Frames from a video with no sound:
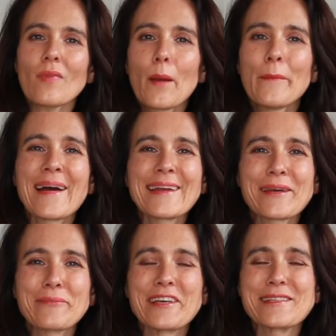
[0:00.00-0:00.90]
My
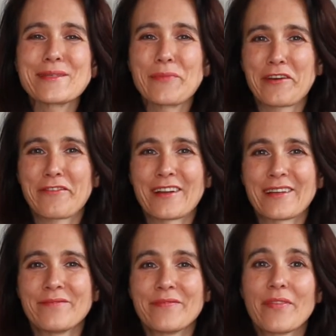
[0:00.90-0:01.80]
name is Simona.
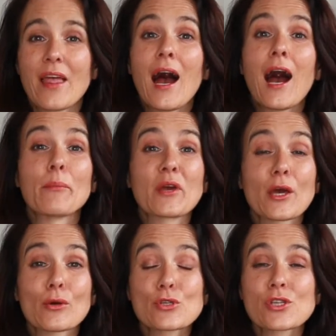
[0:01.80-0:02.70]
I'm a
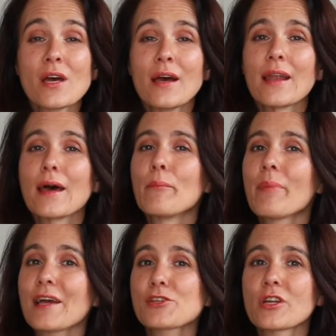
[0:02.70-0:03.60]
coach and I'm
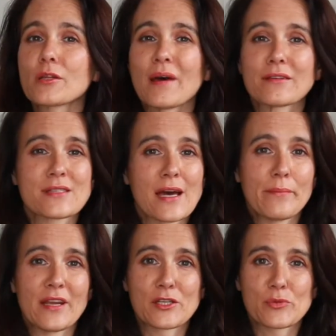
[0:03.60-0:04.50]
passionate about time
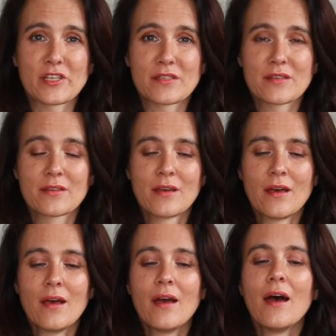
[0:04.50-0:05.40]
management.
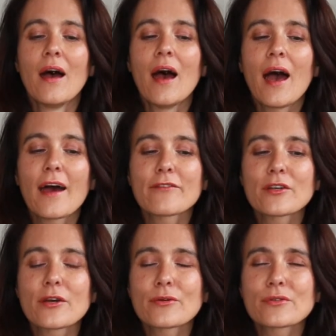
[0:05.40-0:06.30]

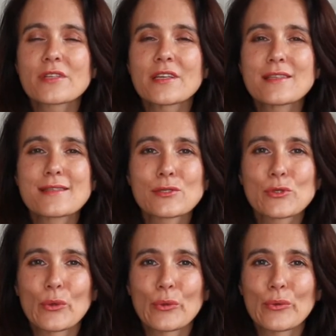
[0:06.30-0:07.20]
Evernote is a
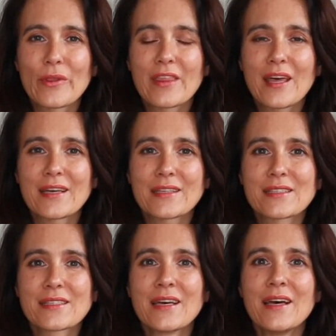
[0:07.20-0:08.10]
tool
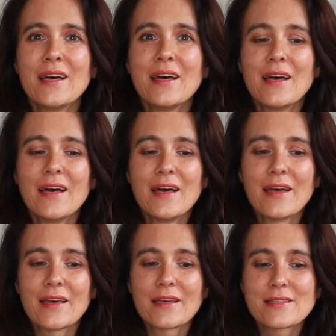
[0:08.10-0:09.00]
that
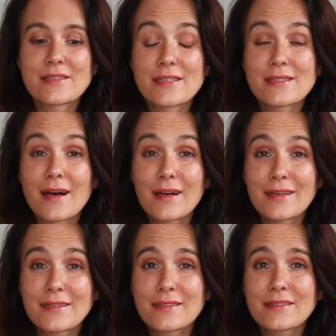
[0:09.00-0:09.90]
is
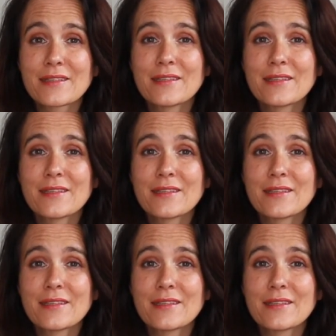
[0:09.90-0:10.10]
designed